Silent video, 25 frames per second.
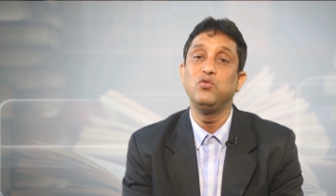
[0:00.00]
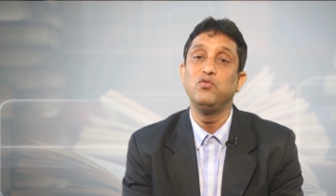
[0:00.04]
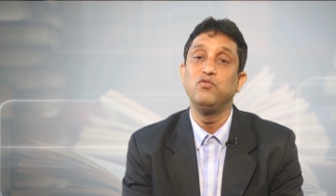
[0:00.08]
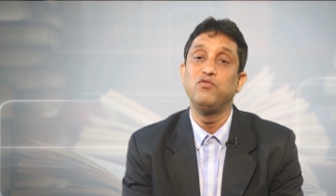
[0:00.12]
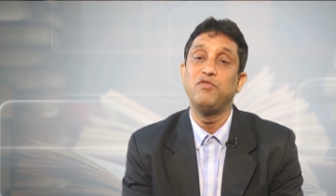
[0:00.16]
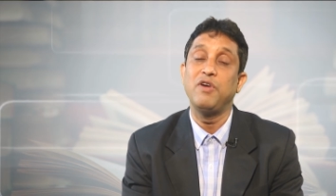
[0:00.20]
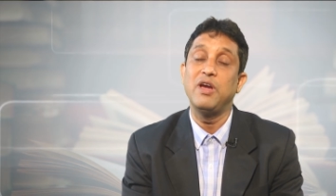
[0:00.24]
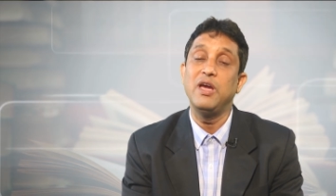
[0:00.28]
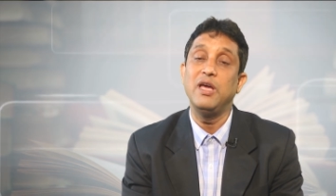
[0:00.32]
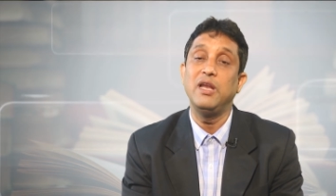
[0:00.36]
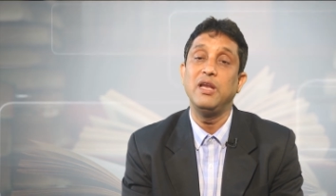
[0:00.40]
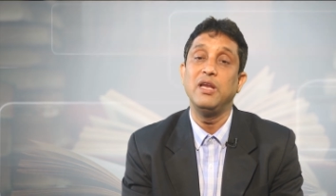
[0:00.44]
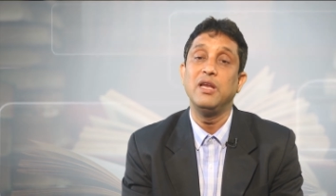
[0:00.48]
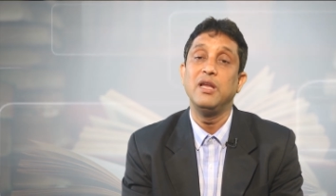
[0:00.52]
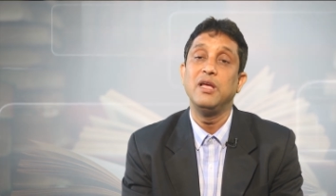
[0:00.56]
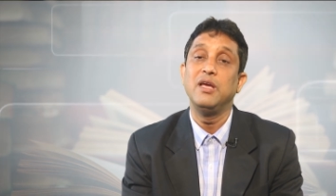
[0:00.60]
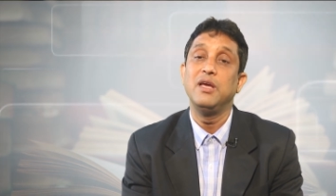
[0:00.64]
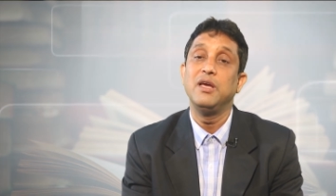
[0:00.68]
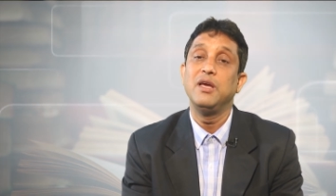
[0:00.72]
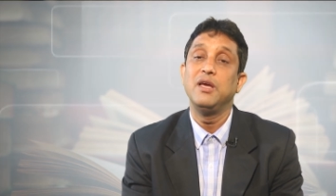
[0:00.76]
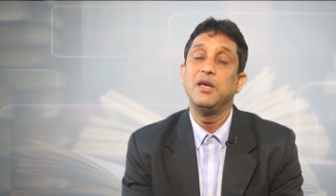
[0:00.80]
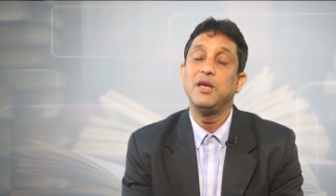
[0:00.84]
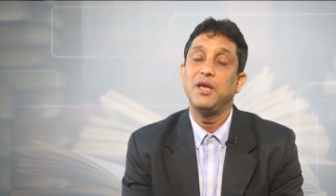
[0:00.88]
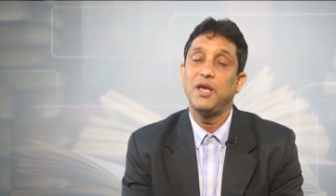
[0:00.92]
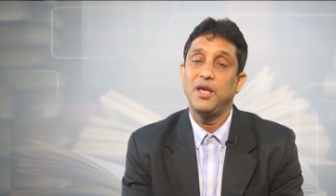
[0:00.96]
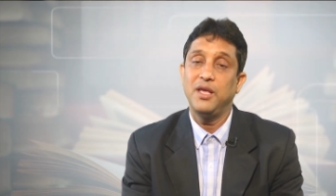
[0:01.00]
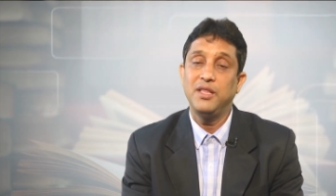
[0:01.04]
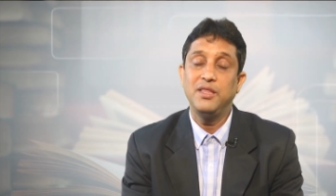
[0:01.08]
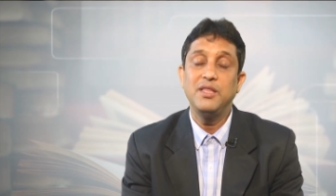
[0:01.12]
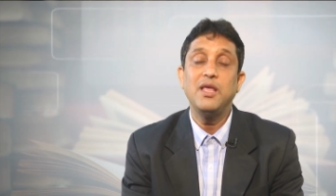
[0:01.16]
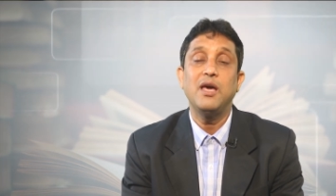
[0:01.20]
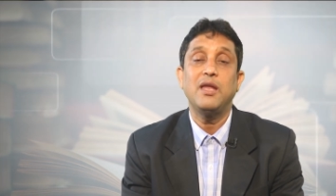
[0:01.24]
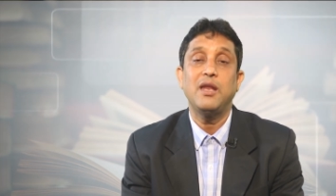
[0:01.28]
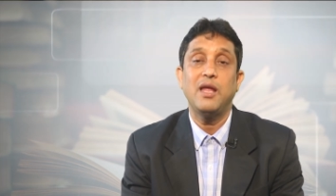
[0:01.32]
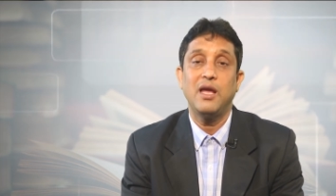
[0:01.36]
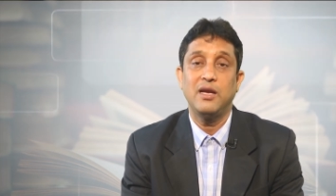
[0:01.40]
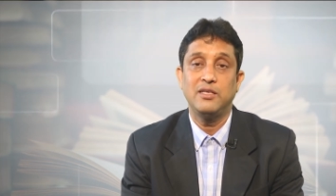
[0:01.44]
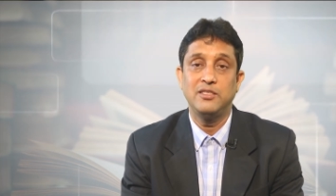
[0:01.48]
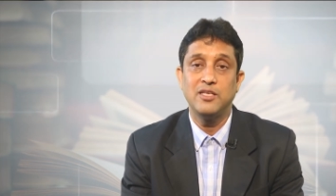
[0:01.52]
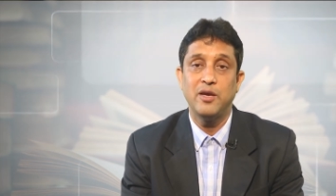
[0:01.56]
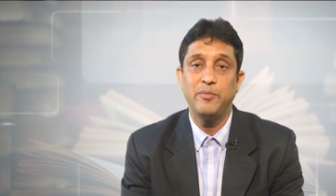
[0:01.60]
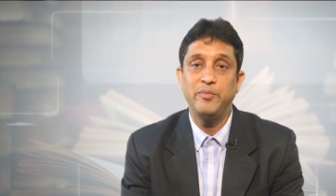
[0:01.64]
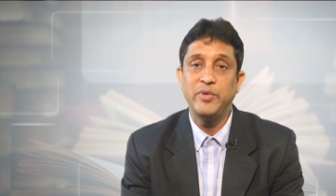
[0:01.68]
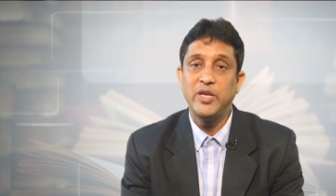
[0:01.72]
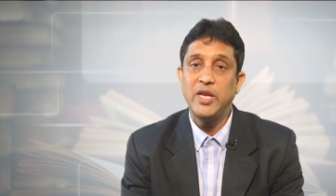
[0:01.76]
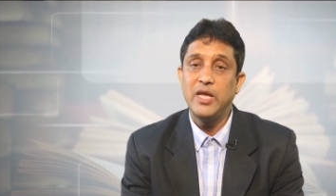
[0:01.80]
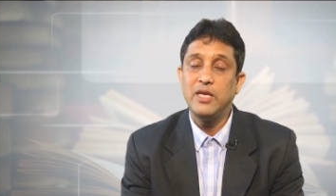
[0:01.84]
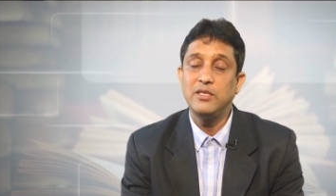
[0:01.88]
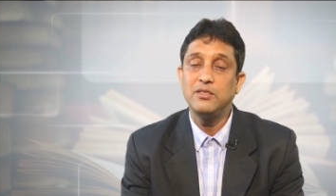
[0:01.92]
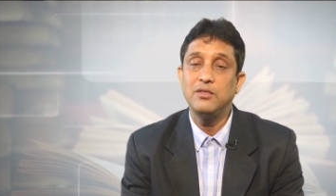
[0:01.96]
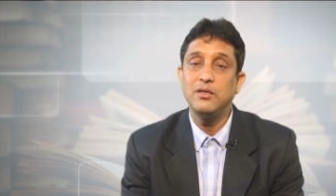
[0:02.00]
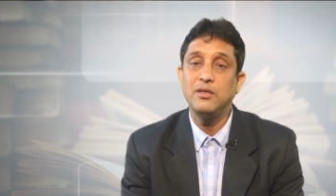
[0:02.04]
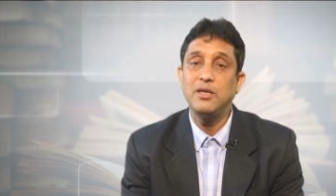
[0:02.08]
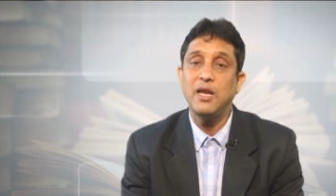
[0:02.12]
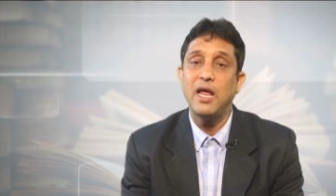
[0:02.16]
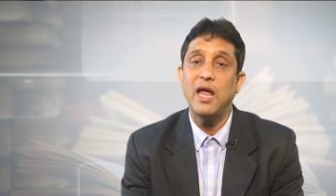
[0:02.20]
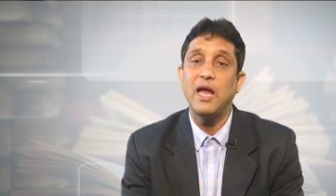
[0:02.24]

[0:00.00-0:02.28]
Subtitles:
well in their examination,